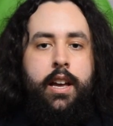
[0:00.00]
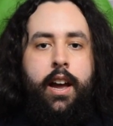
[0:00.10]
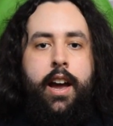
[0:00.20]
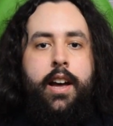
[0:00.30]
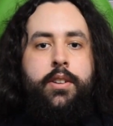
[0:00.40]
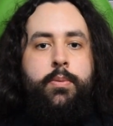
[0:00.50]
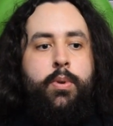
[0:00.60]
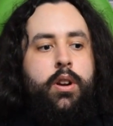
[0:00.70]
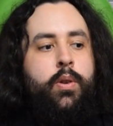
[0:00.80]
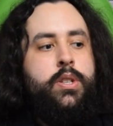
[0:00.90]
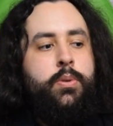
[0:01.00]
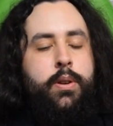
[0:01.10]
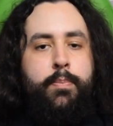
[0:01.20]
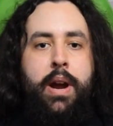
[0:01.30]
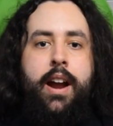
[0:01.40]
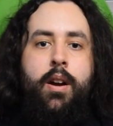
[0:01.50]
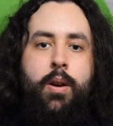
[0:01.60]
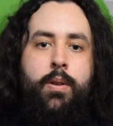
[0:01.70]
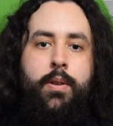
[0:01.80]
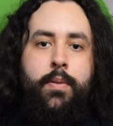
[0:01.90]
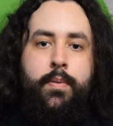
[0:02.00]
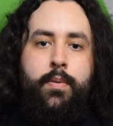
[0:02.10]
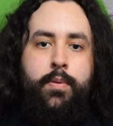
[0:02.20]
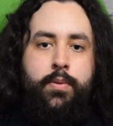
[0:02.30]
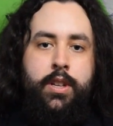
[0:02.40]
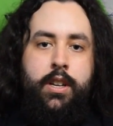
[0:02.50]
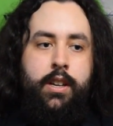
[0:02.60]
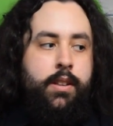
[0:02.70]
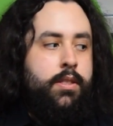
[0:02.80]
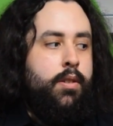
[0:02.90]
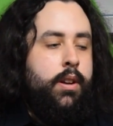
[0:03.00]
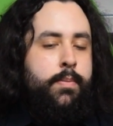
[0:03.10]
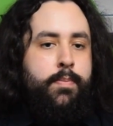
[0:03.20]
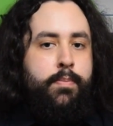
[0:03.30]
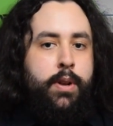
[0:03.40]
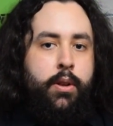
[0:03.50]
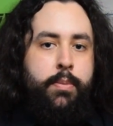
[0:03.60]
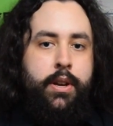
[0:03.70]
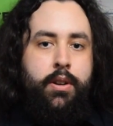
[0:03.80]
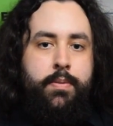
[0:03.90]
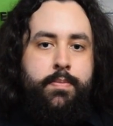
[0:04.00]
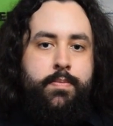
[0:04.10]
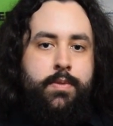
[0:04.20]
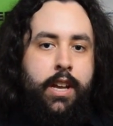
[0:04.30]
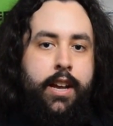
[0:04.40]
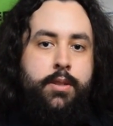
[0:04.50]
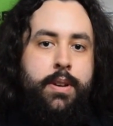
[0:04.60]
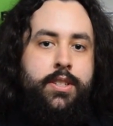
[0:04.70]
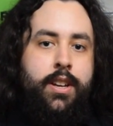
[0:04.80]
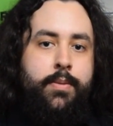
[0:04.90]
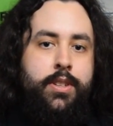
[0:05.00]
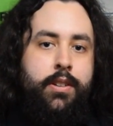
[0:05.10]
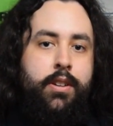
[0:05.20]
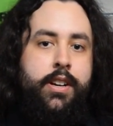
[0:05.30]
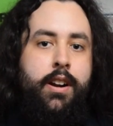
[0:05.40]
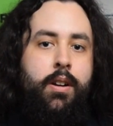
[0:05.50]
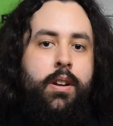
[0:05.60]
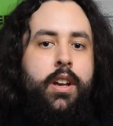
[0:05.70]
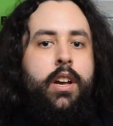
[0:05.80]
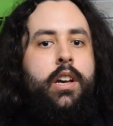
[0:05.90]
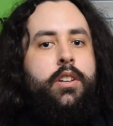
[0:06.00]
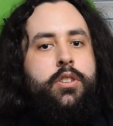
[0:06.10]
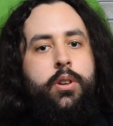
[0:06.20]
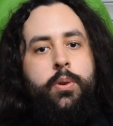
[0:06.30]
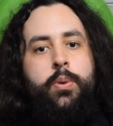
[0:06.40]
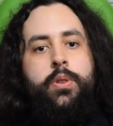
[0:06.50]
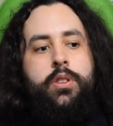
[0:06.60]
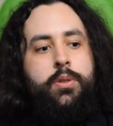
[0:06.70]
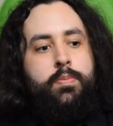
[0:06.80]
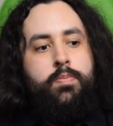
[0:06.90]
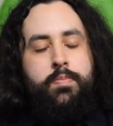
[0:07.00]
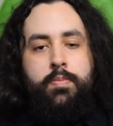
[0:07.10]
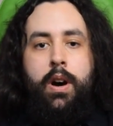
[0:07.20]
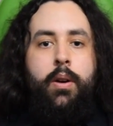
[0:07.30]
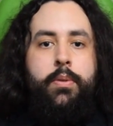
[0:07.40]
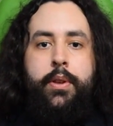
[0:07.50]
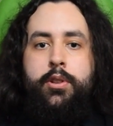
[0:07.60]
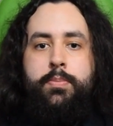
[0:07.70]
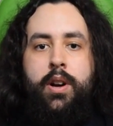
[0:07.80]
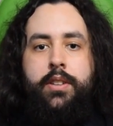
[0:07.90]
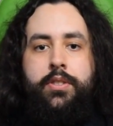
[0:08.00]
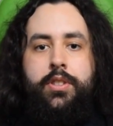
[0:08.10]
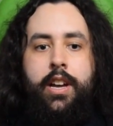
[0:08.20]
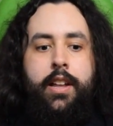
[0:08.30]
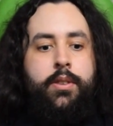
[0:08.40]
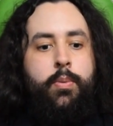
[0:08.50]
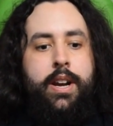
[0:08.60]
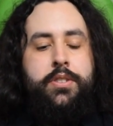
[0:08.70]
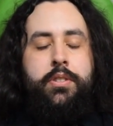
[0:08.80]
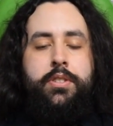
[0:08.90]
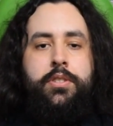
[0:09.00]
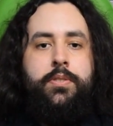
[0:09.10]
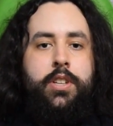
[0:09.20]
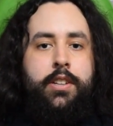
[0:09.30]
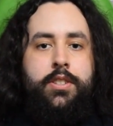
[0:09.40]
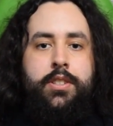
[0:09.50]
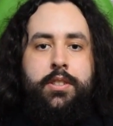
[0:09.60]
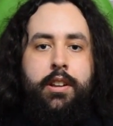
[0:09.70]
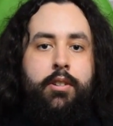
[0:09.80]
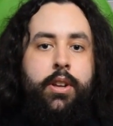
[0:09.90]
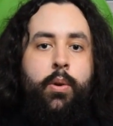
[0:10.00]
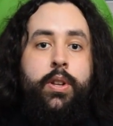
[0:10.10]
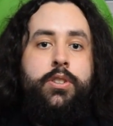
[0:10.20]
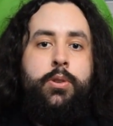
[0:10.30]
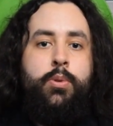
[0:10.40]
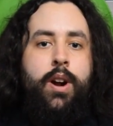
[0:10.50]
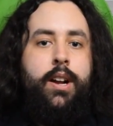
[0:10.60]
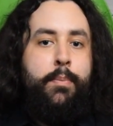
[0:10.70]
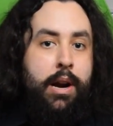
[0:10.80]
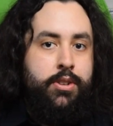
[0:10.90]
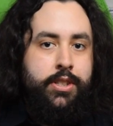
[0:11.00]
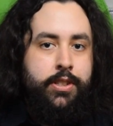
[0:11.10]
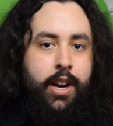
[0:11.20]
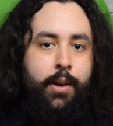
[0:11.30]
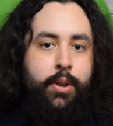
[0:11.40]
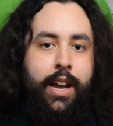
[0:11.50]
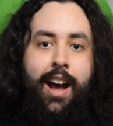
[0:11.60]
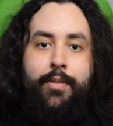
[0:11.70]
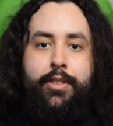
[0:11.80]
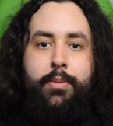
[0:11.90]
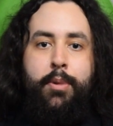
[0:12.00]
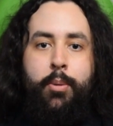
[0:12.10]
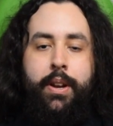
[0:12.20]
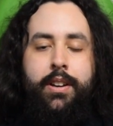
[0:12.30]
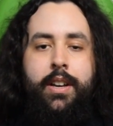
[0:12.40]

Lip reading: And we're going to compare the 30mm, the HBSFs that are in here, to, well, those buttons and the razors, since they're the only two direct comparisons that I really have at the moment.